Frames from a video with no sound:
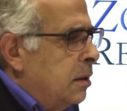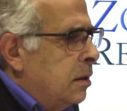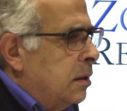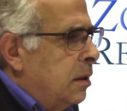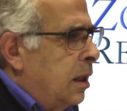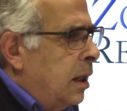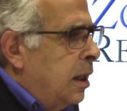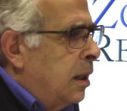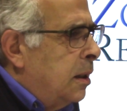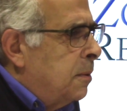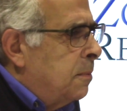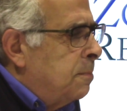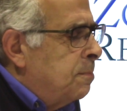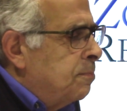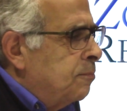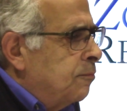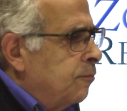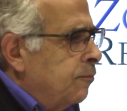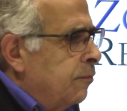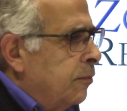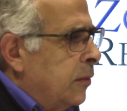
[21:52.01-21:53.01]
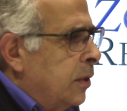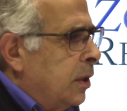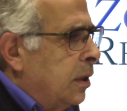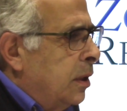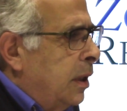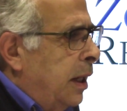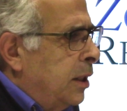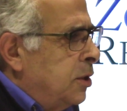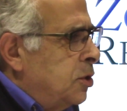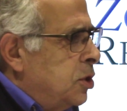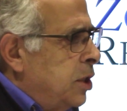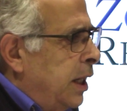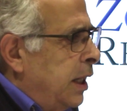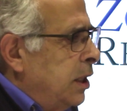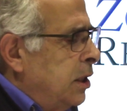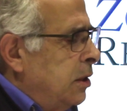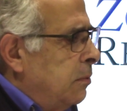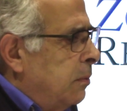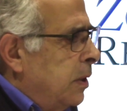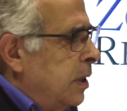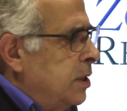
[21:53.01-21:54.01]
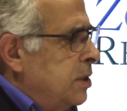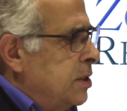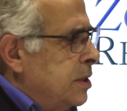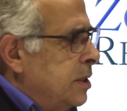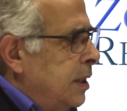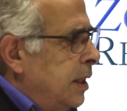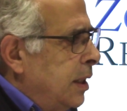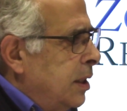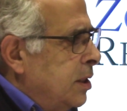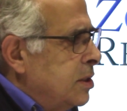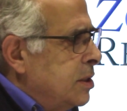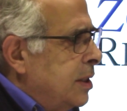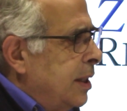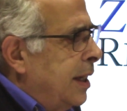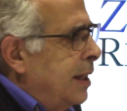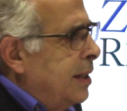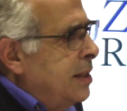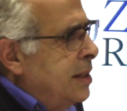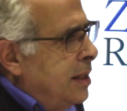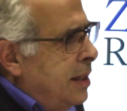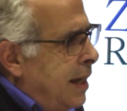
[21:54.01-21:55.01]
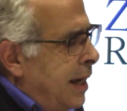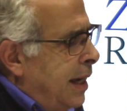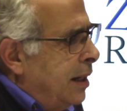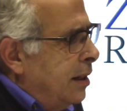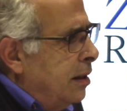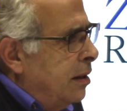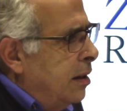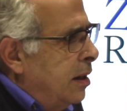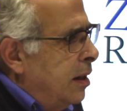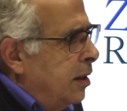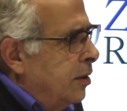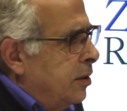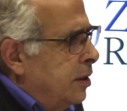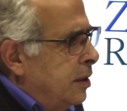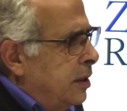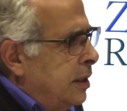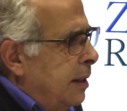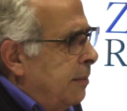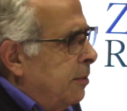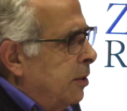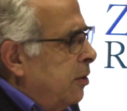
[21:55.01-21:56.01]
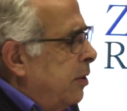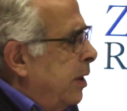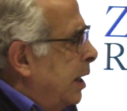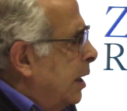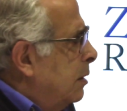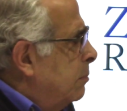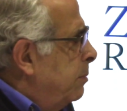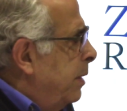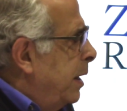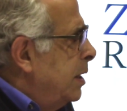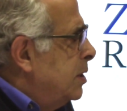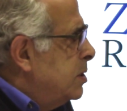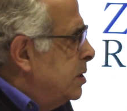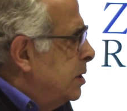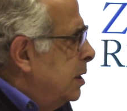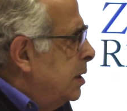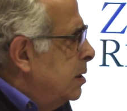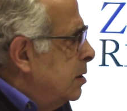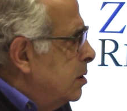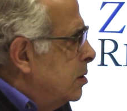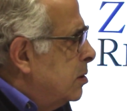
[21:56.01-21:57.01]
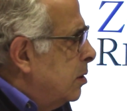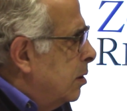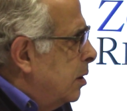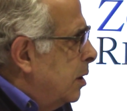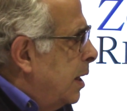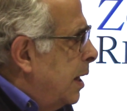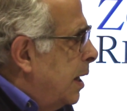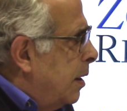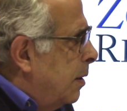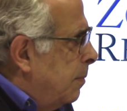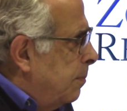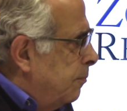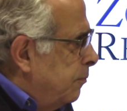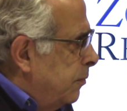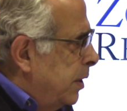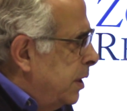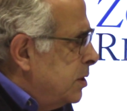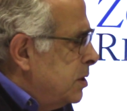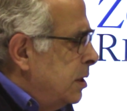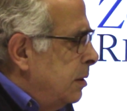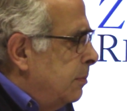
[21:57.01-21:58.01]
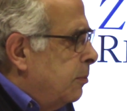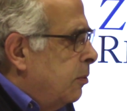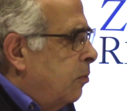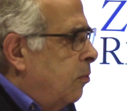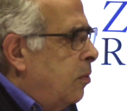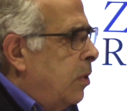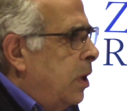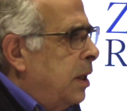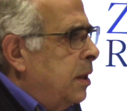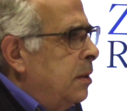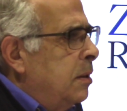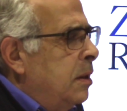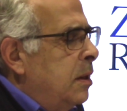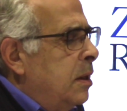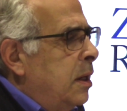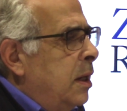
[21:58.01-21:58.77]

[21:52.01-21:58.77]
on January 6th, and yet the Democratic base didn't turn out. That's number one.